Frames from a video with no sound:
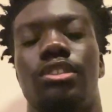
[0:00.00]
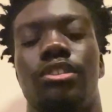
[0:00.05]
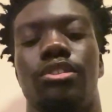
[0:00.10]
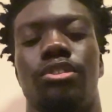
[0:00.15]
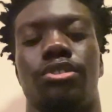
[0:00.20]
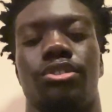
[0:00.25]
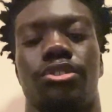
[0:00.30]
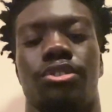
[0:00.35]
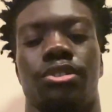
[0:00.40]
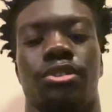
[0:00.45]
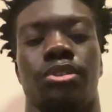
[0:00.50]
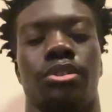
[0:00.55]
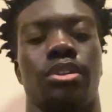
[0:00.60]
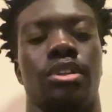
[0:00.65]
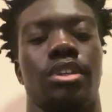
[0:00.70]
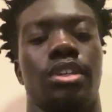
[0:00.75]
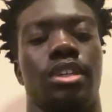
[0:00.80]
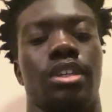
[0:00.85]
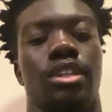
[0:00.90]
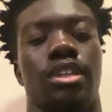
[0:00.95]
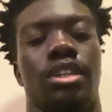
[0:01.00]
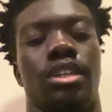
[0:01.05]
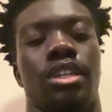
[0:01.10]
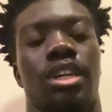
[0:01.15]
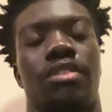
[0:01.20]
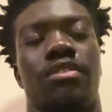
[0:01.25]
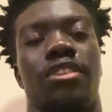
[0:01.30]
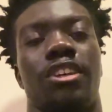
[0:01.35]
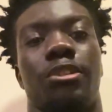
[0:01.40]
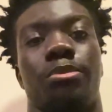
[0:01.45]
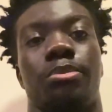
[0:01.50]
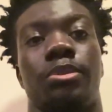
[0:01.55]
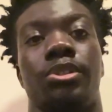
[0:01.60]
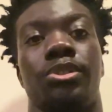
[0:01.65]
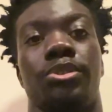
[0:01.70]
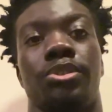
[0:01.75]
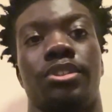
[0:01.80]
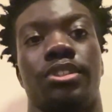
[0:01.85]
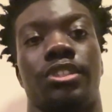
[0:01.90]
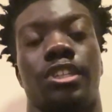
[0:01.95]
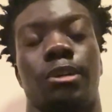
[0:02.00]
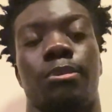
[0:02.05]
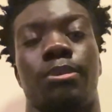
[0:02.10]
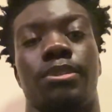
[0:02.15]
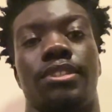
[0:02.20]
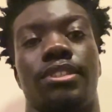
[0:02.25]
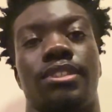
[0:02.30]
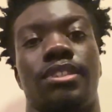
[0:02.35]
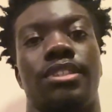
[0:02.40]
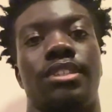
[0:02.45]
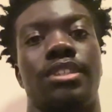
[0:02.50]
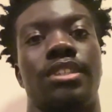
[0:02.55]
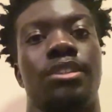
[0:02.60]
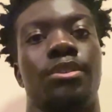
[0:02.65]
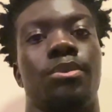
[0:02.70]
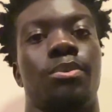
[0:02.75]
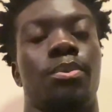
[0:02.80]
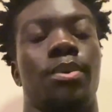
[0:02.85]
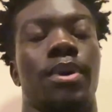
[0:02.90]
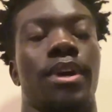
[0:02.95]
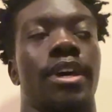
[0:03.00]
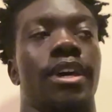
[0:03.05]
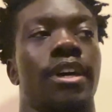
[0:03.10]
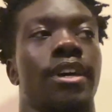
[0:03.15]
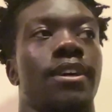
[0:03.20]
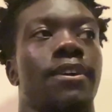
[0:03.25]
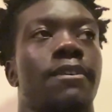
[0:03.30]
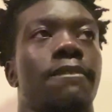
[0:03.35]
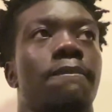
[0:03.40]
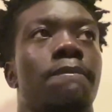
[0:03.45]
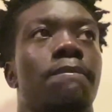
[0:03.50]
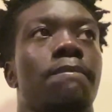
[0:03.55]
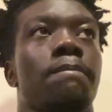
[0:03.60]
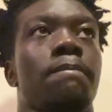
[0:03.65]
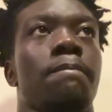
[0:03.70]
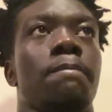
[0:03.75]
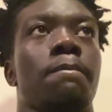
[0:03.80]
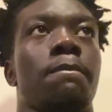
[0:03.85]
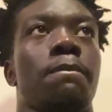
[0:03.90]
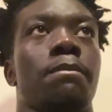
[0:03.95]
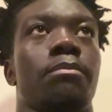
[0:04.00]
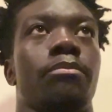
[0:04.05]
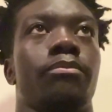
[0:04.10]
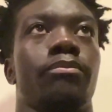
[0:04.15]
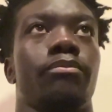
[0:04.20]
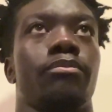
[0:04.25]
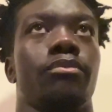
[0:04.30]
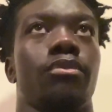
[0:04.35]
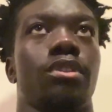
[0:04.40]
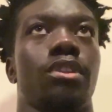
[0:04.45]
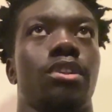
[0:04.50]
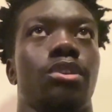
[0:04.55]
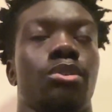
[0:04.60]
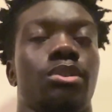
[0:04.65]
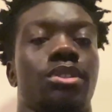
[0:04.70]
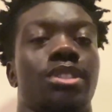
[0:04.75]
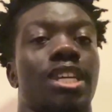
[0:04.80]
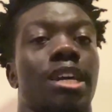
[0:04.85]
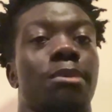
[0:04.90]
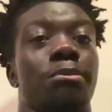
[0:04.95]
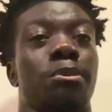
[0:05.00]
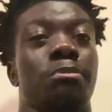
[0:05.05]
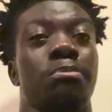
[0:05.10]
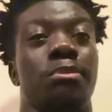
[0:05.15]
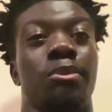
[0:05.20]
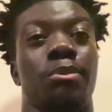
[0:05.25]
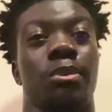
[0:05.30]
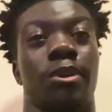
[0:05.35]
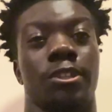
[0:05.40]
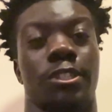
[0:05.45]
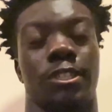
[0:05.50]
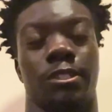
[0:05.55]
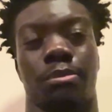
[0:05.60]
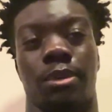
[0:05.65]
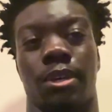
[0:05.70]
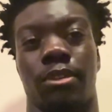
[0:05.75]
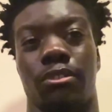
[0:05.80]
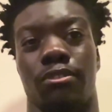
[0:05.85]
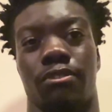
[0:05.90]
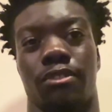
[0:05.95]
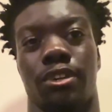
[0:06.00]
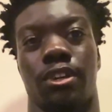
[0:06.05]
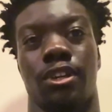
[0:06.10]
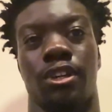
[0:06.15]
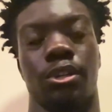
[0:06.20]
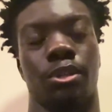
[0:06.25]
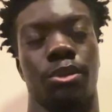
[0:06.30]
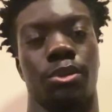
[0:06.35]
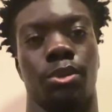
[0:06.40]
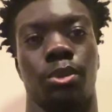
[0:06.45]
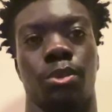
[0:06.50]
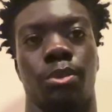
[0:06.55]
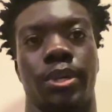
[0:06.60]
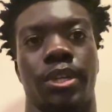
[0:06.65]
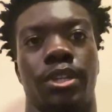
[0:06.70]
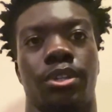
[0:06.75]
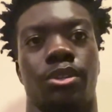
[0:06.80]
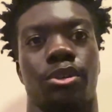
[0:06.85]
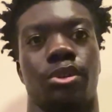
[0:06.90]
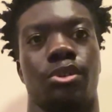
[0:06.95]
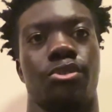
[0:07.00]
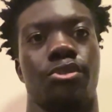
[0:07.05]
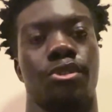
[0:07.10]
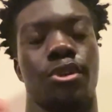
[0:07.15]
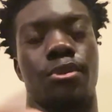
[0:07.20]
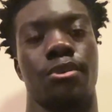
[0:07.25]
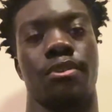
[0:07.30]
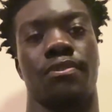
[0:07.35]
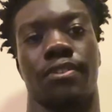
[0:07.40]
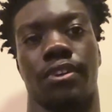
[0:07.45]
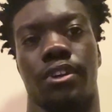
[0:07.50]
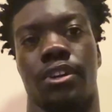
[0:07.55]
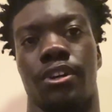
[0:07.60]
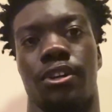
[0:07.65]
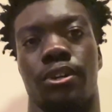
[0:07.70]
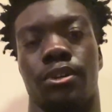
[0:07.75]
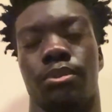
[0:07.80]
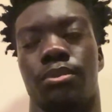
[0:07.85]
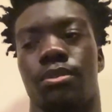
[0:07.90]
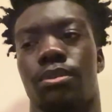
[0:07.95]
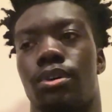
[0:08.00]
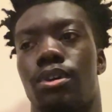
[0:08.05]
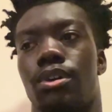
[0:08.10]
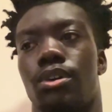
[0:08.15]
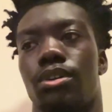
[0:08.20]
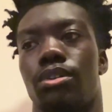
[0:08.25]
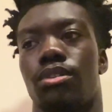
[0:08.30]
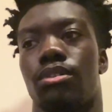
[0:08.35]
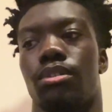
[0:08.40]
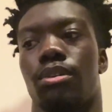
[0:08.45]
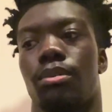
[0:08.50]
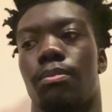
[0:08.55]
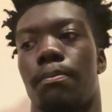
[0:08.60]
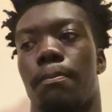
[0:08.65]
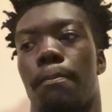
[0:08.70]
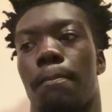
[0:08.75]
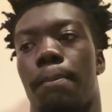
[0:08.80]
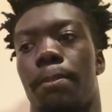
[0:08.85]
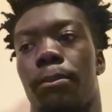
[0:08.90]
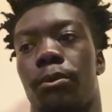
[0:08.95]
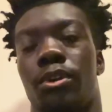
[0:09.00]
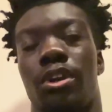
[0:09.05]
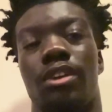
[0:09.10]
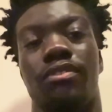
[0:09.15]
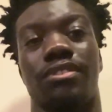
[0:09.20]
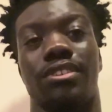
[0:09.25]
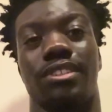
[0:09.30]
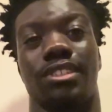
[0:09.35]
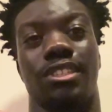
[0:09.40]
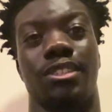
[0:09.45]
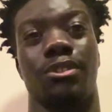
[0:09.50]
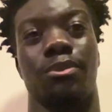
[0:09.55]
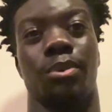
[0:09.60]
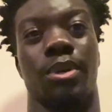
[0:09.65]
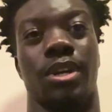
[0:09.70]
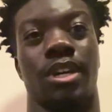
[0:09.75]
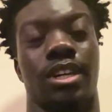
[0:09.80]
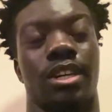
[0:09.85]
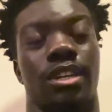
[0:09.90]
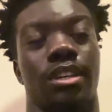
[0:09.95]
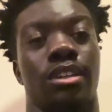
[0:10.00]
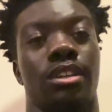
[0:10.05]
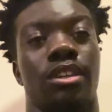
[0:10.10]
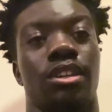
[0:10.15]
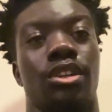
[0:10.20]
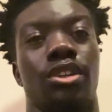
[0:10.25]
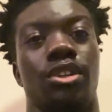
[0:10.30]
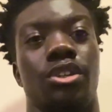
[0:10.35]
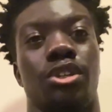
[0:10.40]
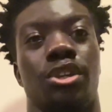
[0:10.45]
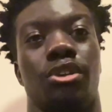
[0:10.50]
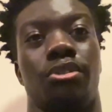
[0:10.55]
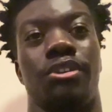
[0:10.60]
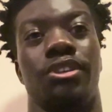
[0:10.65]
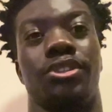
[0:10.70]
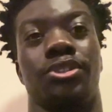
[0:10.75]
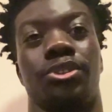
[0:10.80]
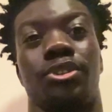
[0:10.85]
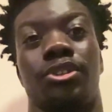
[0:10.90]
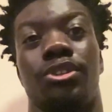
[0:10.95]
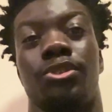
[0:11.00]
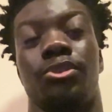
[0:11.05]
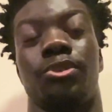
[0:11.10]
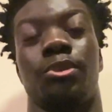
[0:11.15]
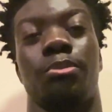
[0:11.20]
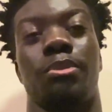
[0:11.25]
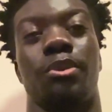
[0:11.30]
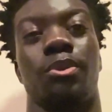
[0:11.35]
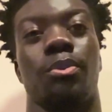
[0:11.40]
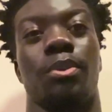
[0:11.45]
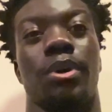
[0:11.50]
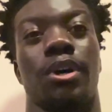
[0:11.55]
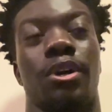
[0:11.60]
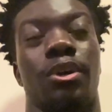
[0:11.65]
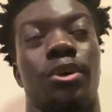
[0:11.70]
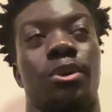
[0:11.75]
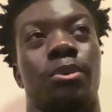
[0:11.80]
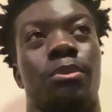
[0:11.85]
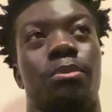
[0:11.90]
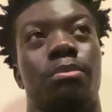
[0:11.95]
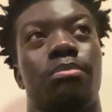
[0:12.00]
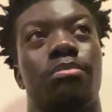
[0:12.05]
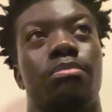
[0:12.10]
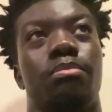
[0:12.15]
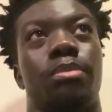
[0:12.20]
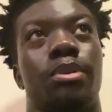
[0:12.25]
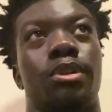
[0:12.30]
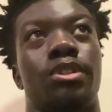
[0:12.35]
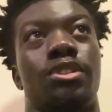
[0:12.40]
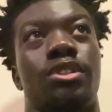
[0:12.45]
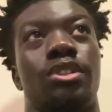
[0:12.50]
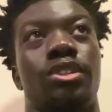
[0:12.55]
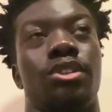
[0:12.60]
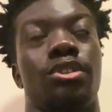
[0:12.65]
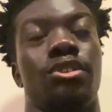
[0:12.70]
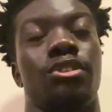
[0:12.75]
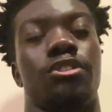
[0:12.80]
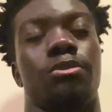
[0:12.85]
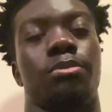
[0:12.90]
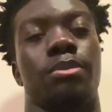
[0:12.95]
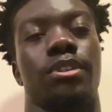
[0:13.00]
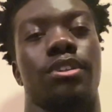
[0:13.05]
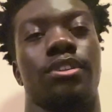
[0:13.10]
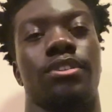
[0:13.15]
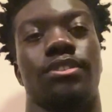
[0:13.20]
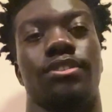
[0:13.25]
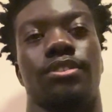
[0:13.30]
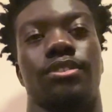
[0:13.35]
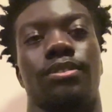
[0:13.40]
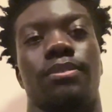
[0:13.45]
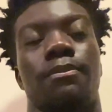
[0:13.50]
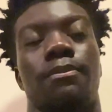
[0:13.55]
So having that spiritual discernment to see where your time will be well spent with a girl, or where you can grow with a girl, or even see where your resources will be well put to use, because